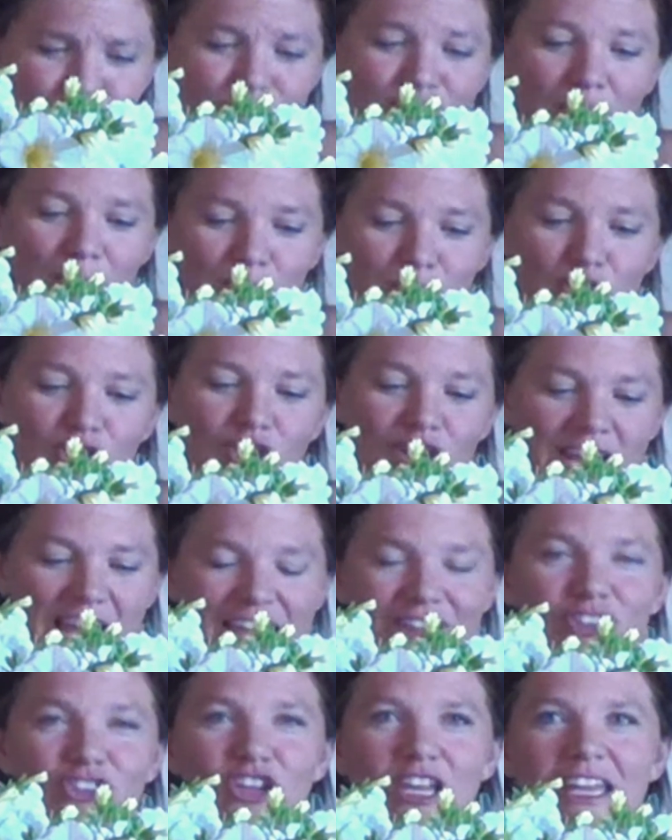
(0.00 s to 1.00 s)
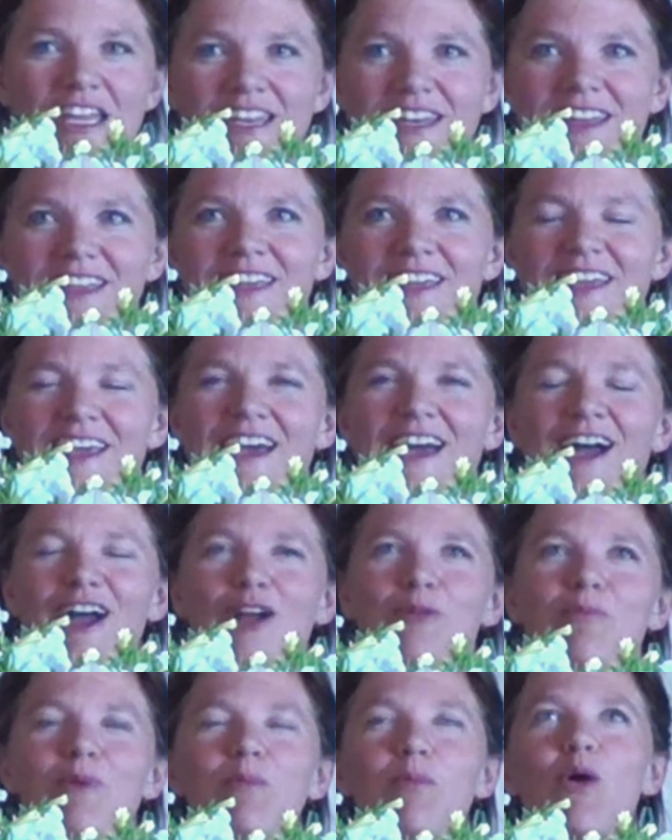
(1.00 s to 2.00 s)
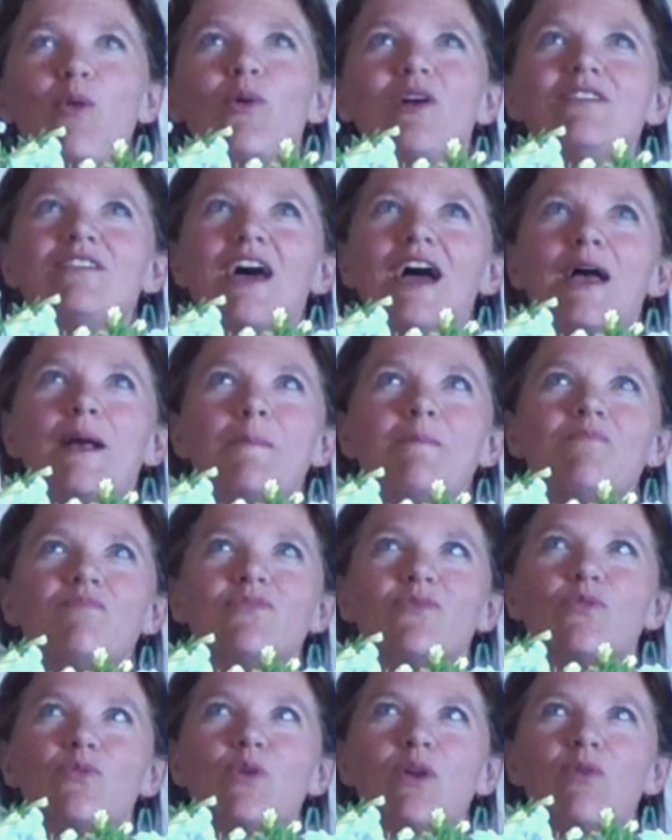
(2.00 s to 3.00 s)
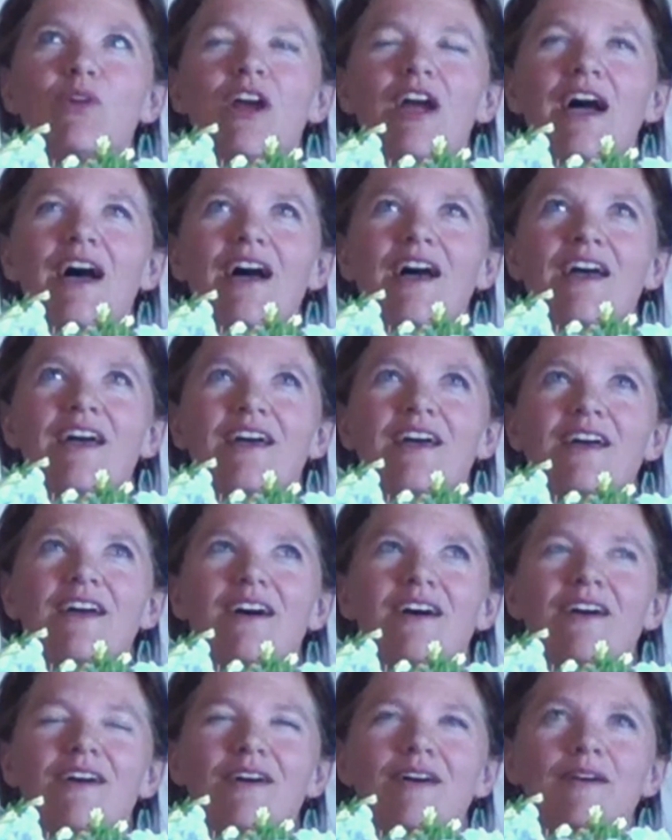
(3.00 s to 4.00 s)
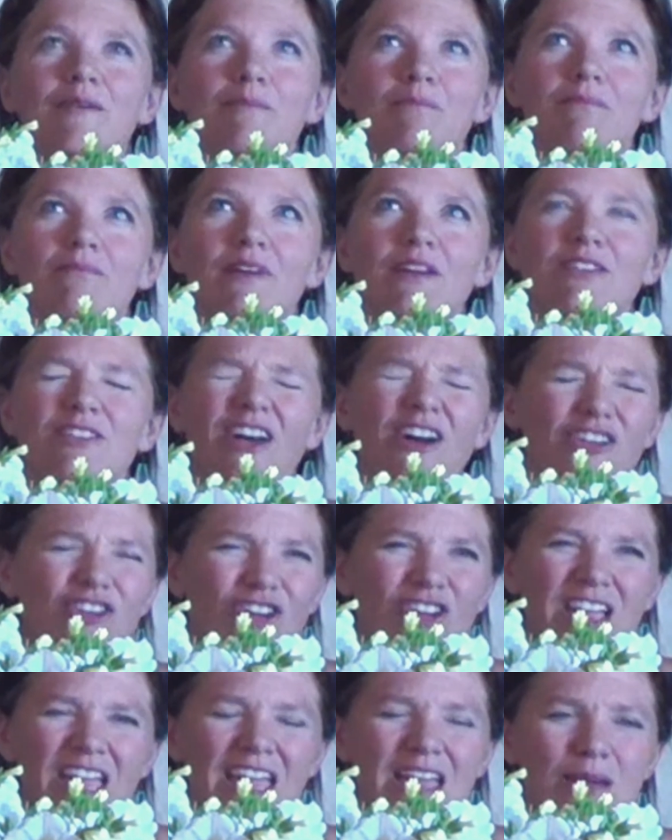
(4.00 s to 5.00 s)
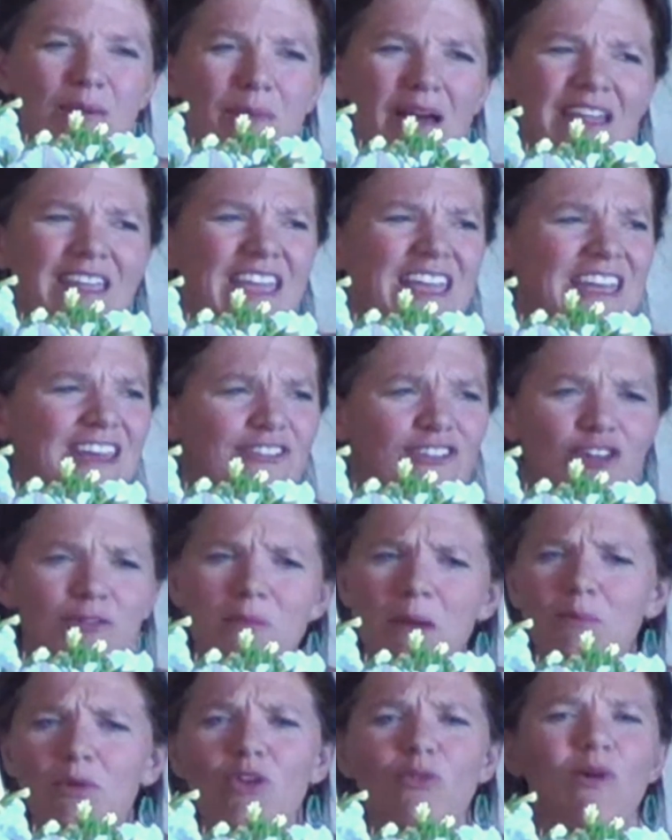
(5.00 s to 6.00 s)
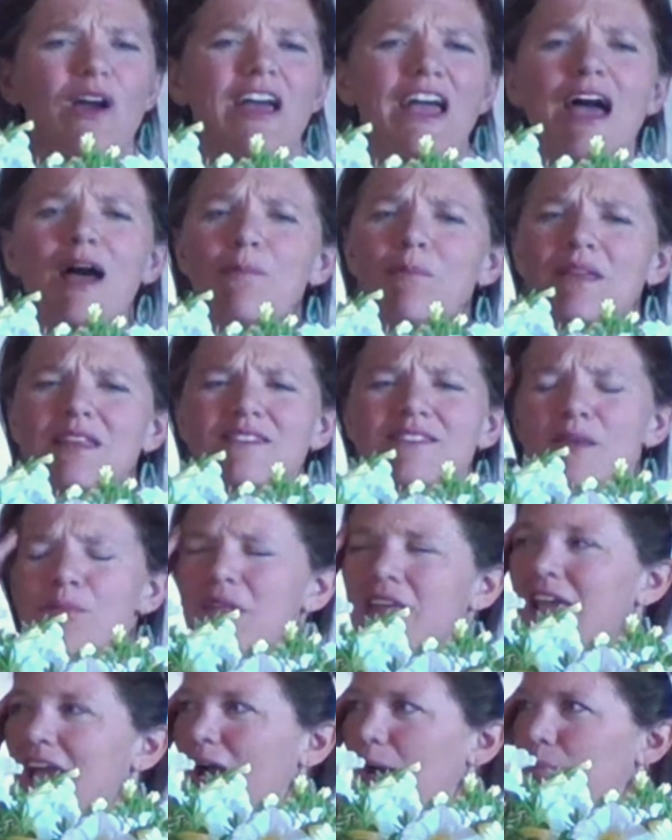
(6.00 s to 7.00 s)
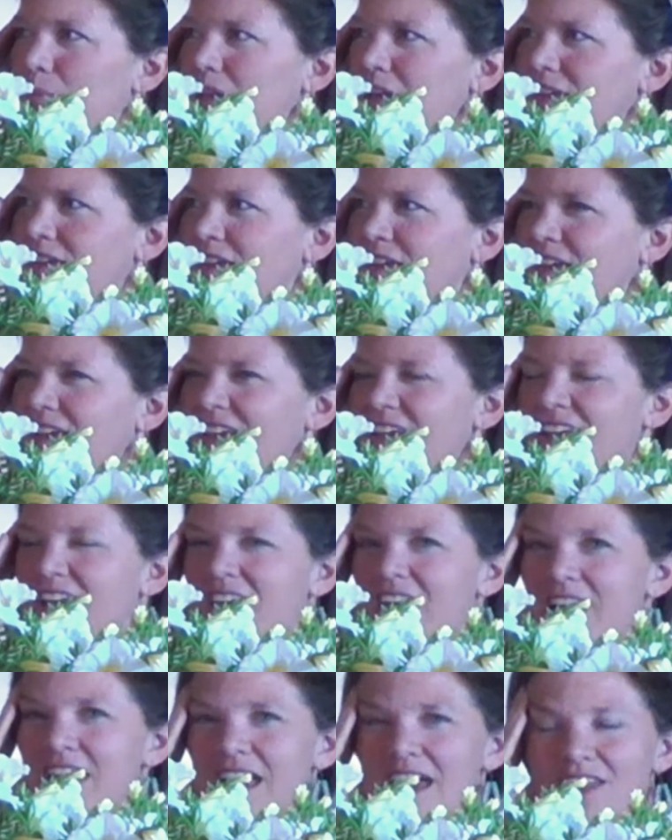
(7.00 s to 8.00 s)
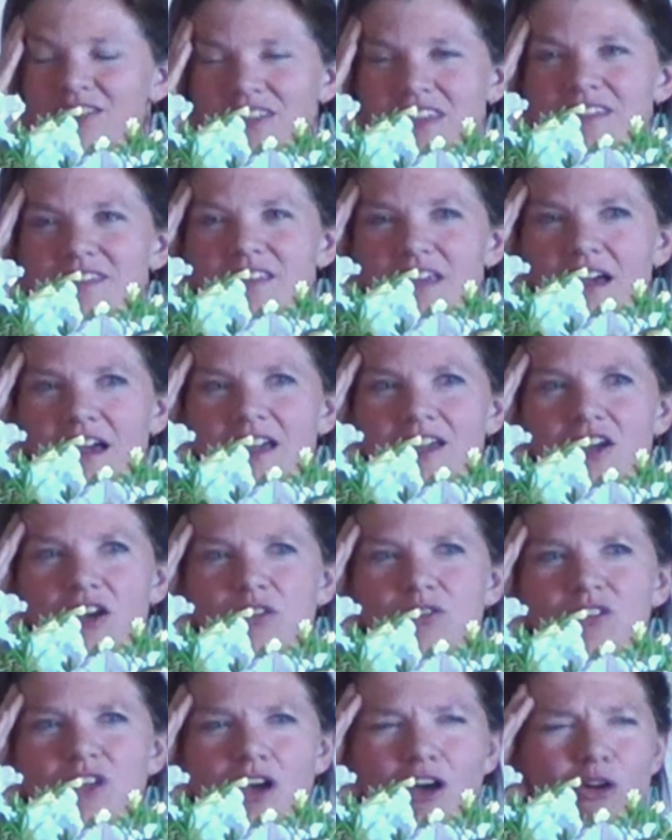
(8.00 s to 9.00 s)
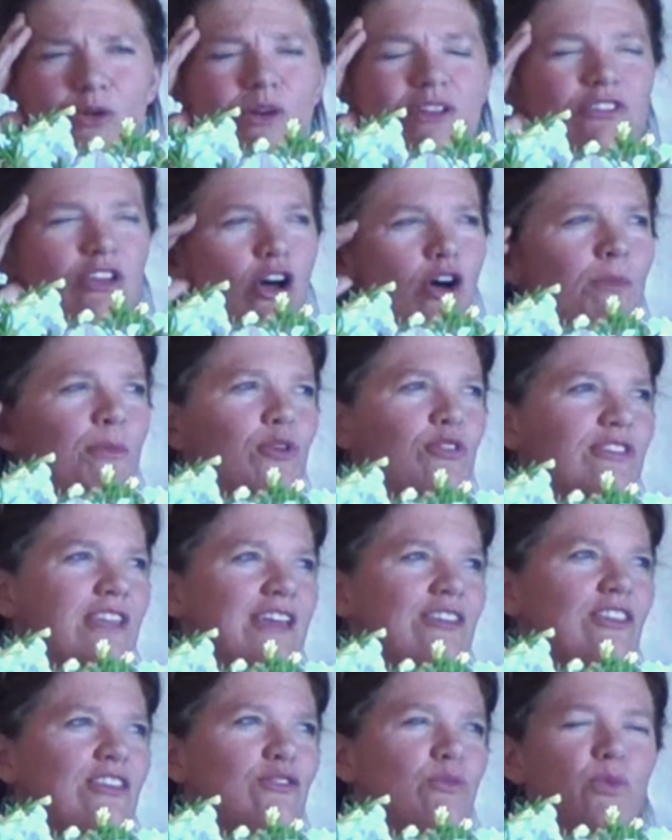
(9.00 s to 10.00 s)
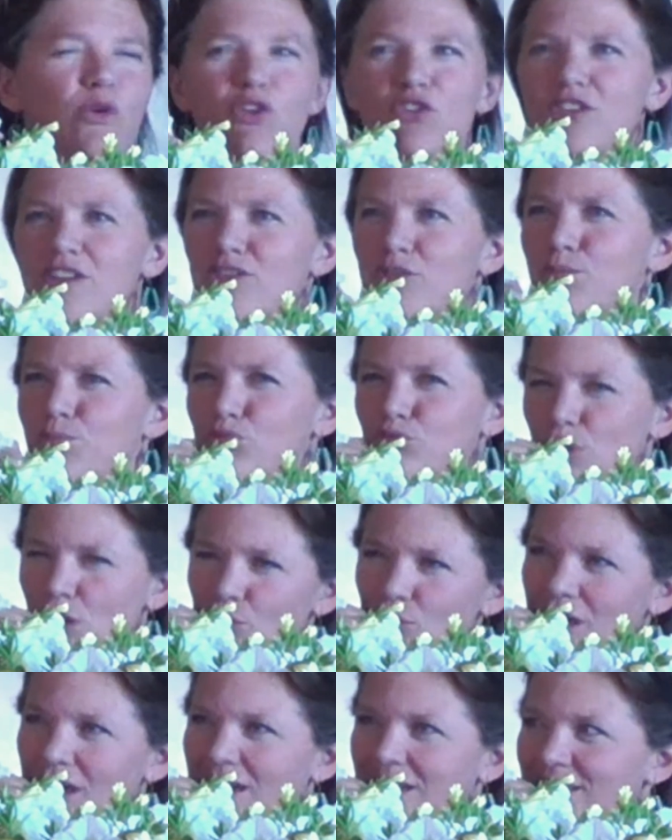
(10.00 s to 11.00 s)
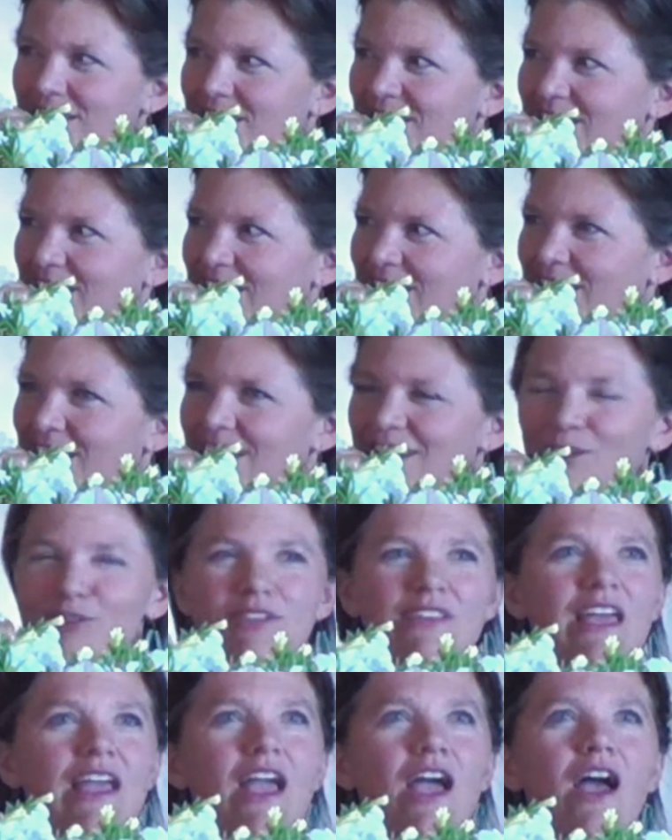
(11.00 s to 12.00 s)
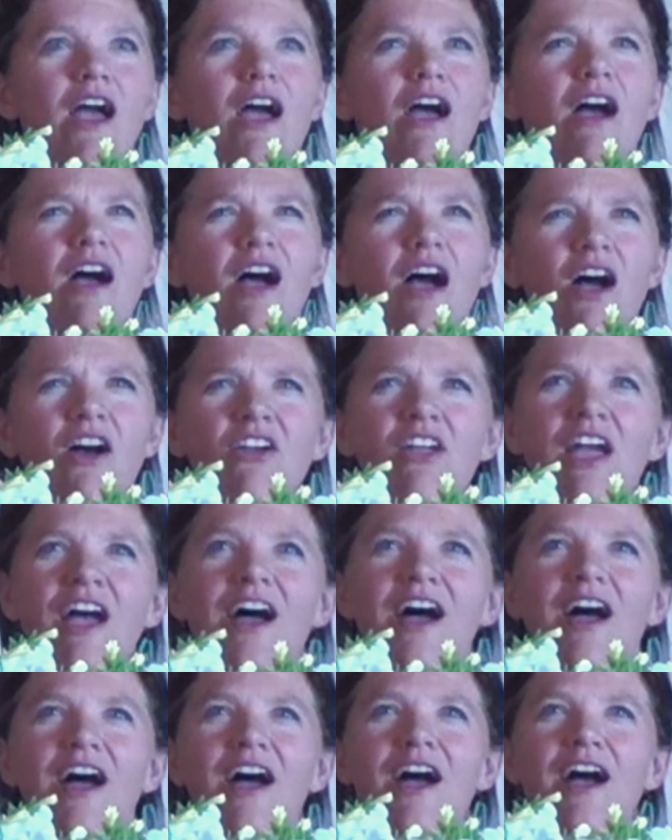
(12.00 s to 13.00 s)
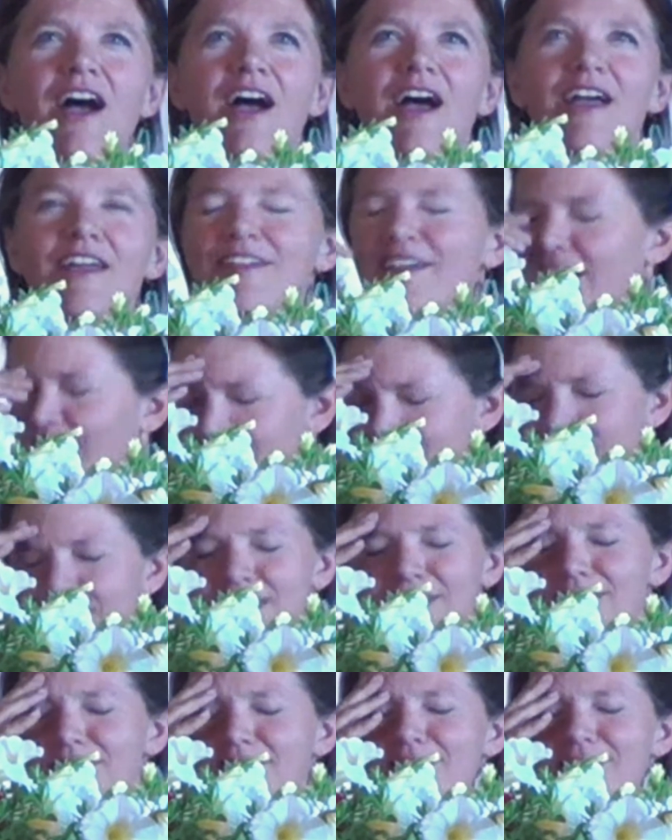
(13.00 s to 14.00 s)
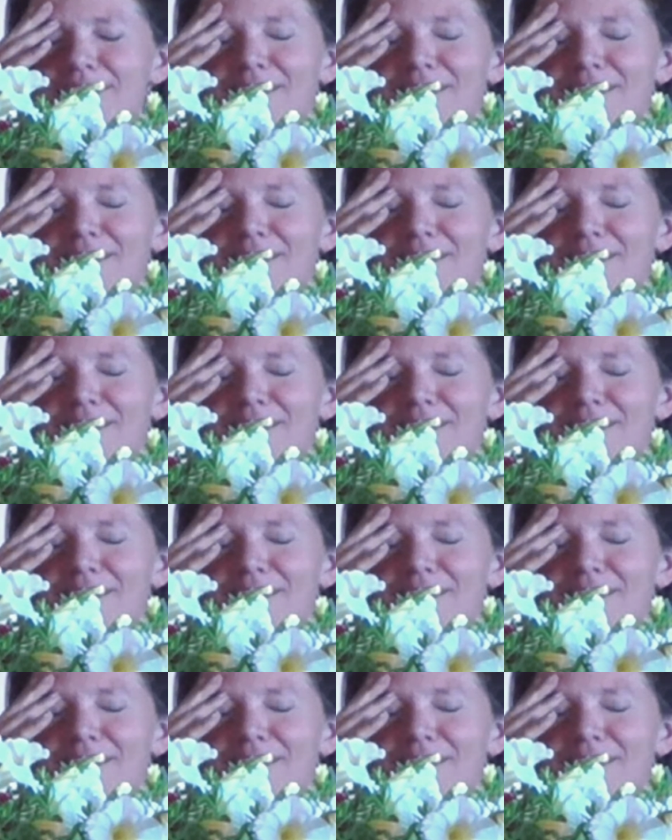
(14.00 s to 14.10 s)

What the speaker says: from creation. I remember one time we were at a soccer game. I can't even remember what happened. Something happened. And this guy goes, oh, it's almost like this world is broken. I was like, oh, yeah. Yeah, it is.